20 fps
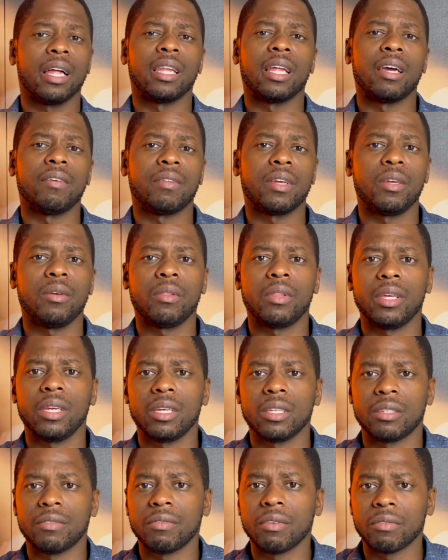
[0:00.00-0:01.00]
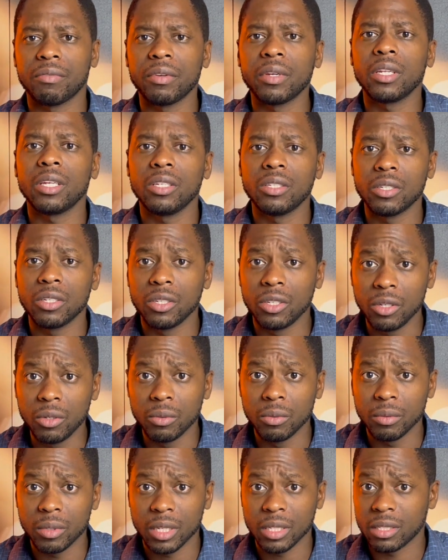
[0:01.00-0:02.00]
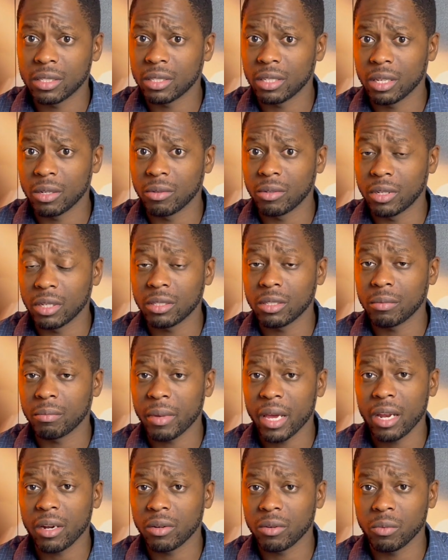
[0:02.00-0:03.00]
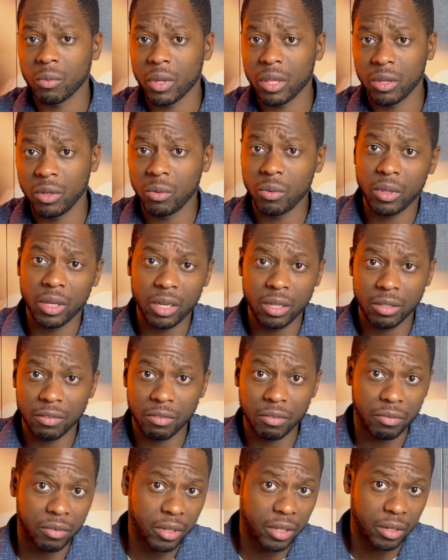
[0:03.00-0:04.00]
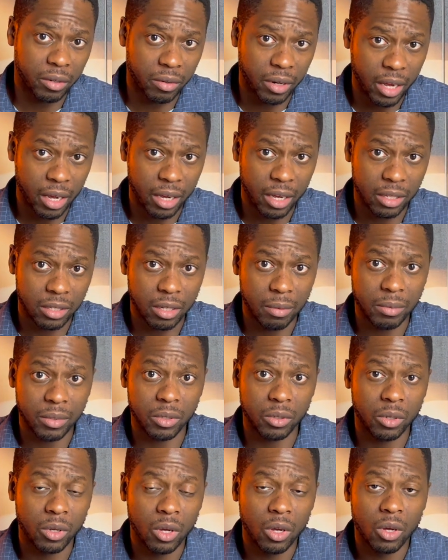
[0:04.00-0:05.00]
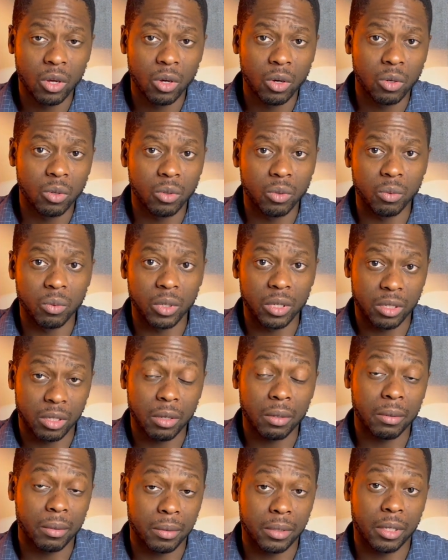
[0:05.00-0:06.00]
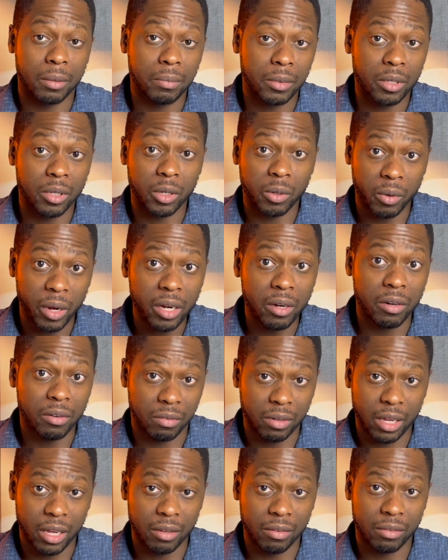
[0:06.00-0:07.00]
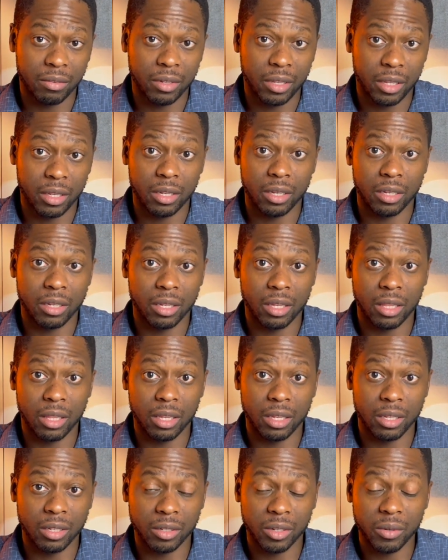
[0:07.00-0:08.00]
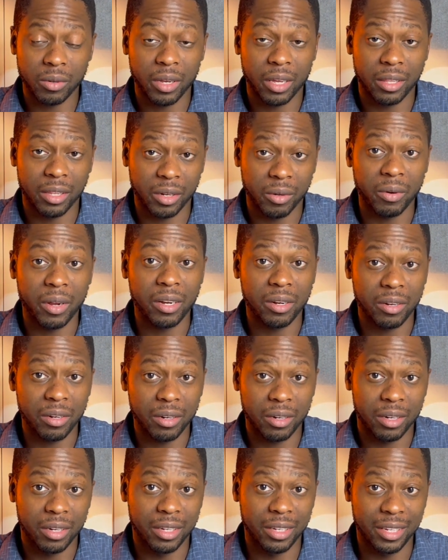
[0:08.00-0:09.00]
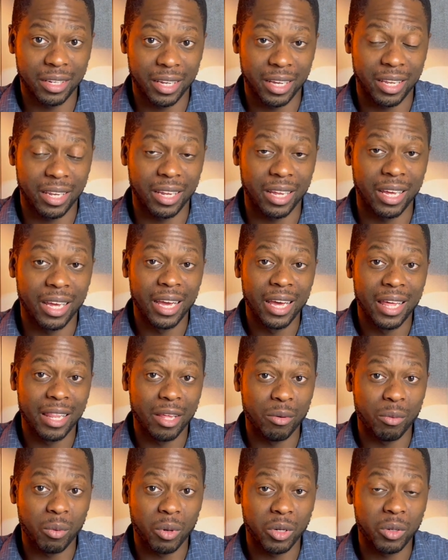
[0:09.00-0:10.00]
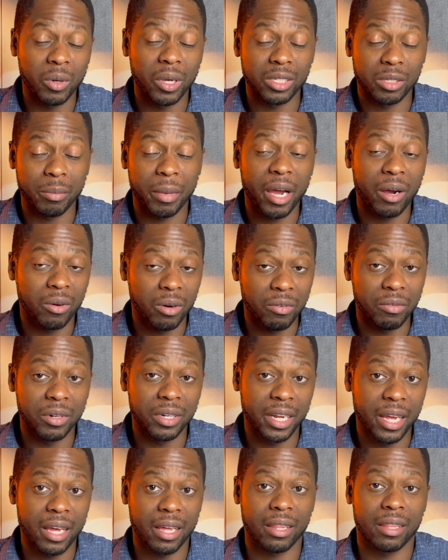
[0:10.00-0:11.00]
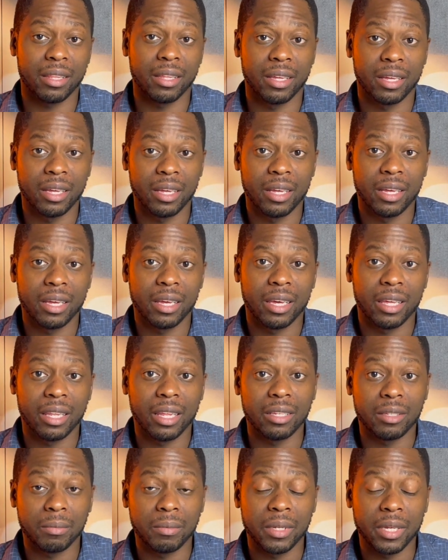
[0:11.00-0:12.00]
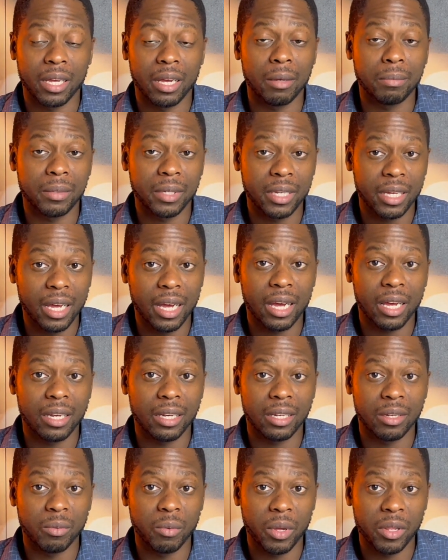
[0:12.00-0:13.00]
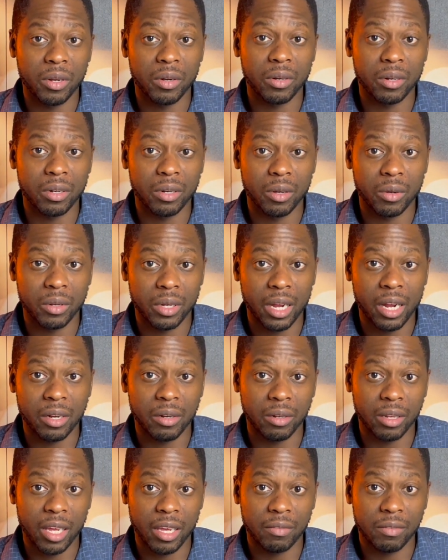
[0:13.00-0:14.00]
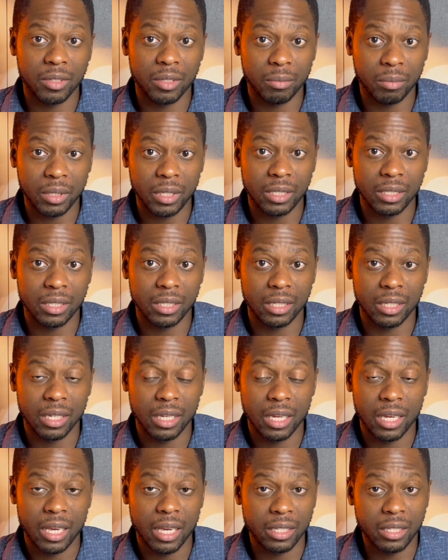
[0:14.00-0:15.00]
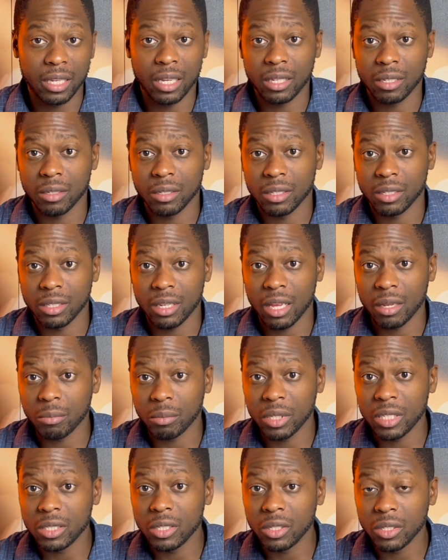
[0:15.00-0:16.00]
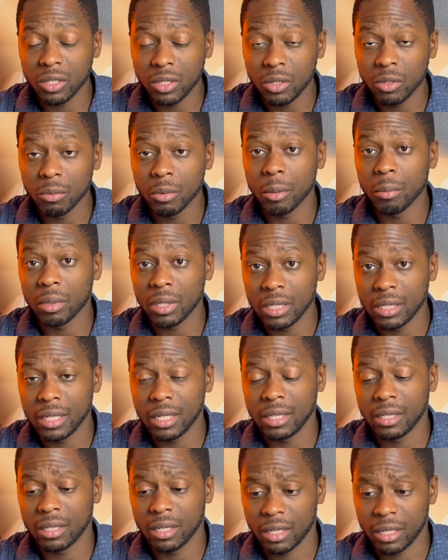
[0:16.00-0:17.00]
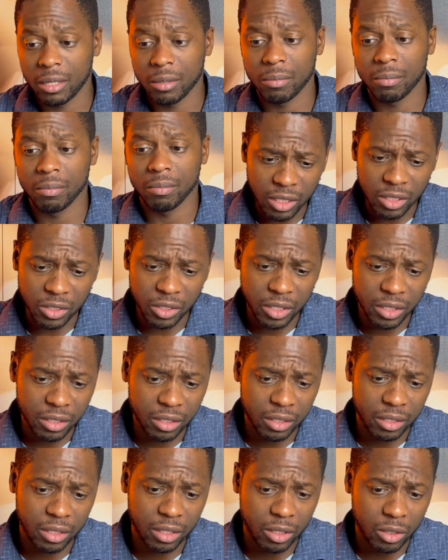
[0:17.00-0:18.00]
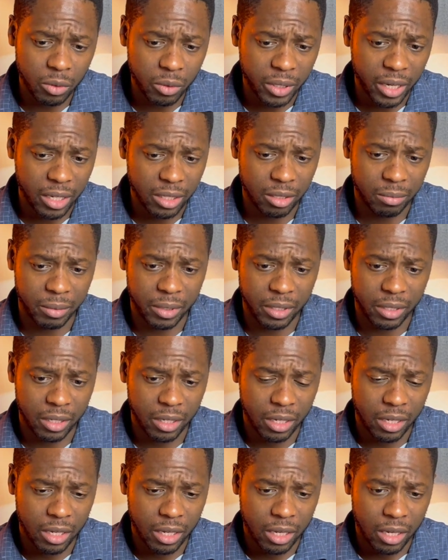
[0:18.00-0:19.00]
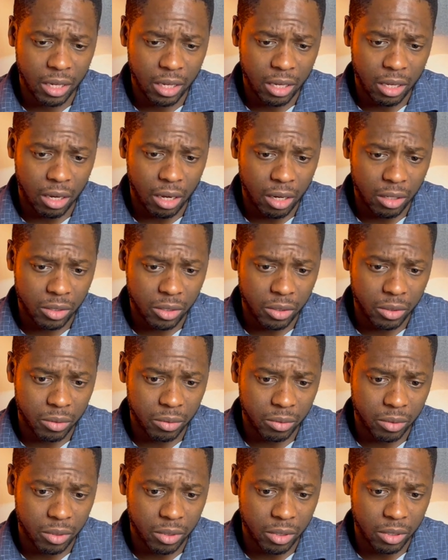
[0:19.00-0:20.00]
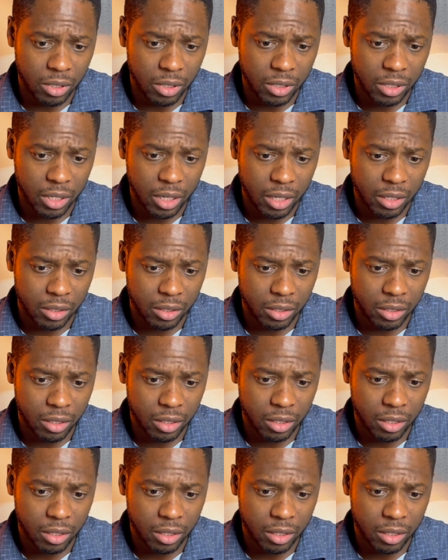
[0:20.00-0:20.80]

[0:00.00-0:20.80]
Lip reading: life that you think is fulfilling to you, because it doesn't matter whether you think it's fulfilling or not. It's up to the creator of life and the creator and the one who has the power over death. And that's up to God, whether or not your life is pleasing. It's not pleasing to you, but pleasing to him. And Jesus in the New Testament also discussed